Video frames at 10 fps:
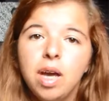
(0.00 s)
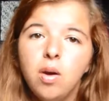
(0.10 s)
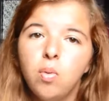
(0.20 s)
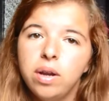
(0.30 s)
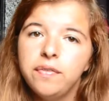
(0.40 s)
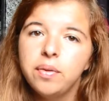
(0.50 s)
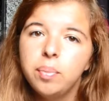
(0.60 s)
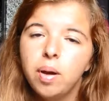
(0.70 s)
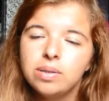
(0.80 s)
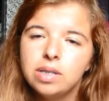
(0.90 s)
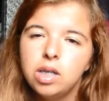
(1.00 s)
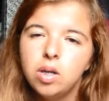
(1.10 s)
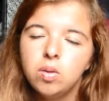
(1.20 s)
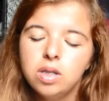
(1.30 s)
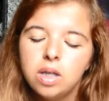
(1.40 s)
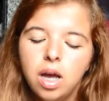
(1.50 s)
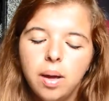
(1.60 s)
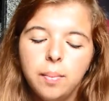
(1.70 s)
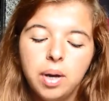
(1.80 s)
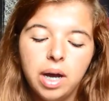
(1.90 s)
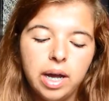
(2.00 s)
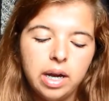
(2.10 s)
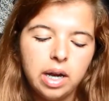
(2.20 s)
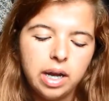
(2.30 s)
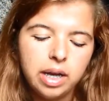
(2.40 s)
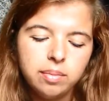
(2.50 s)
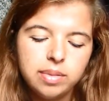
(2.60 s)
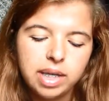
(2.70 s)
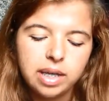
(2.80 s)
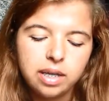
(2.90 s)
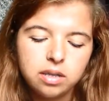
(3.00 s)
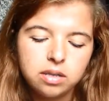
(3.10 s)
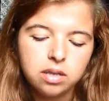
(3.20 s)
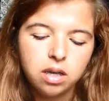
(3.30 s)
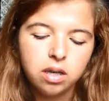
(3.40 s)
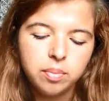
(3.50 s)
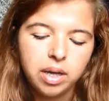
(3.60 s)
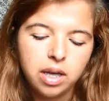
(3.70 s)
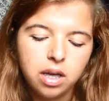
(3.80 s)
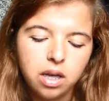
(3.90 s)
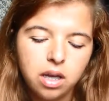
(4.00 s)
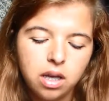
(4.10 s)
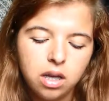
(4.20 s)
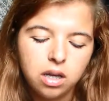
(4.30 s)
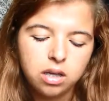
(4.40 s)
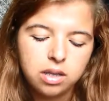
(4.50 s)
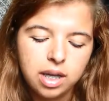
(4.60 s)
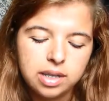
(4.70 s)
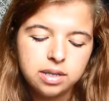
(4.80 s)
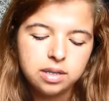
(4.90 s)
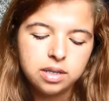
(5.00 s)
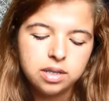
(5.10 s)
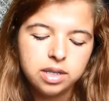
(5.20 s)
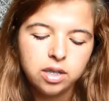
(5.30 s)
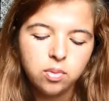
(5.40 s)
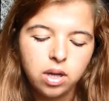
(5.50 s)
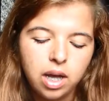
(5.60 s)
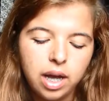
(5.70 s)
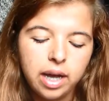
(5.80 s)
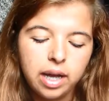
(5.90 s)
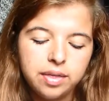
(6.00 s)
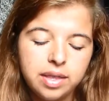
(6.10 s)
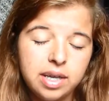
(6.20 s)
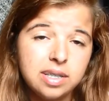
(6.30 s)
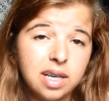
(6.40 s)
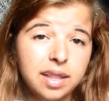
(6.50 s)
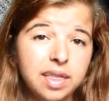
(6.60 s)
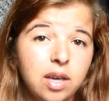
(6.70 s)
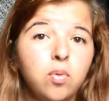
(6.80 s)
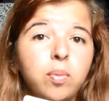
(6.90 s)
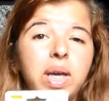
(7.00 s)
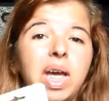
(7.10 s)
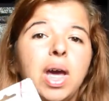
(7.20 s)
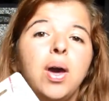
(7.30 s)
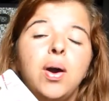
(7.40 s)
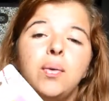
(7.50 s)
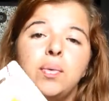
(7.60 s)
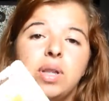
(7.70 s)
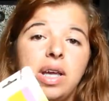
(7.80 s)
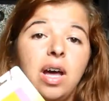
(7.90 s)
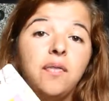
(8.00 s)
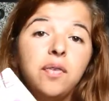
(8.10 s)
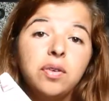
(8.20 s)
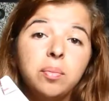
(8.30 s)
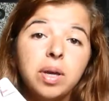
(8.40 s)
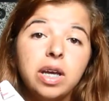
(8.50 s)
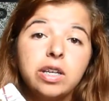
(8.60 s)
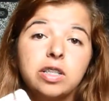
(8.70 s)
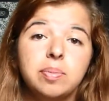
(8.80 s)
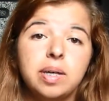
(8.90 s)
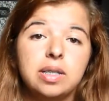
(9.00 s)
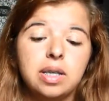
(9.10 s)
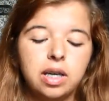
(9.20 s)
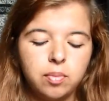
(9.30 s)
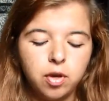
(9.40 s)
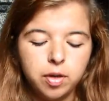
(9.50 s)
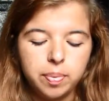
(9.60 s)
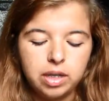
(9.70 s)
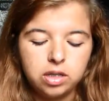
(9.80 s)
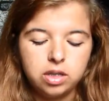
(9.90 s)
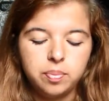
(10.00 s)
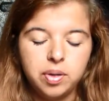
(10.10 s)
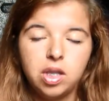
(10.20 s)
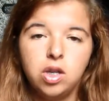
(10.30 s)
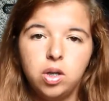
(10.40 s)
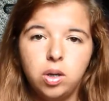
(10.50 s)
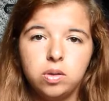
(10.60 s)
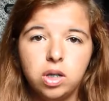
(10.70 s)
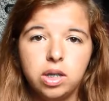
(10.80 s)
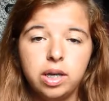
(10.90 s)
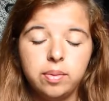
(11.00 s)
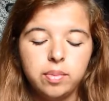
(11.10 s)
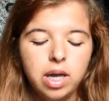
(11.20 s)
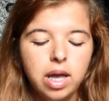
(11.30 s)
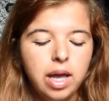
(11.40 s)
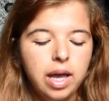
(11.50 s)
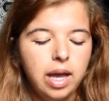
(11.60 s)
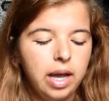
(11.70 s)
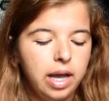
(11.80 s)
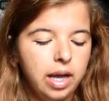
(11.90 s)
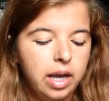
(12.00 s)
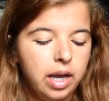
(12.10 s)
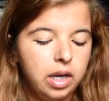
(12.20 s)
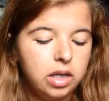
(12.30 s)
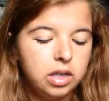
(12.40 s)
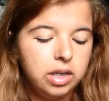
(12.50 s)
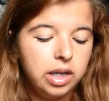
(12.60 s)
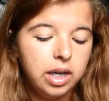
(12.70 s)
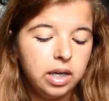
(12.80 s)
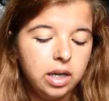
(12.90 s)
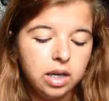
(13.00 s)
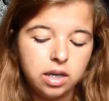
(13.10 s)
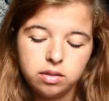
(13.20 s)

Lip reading: not one for post-it notes, but I am taking some classes this year. Well, these I think will be really helpful to me just because I can mark pages and put little notes on them. And yeah.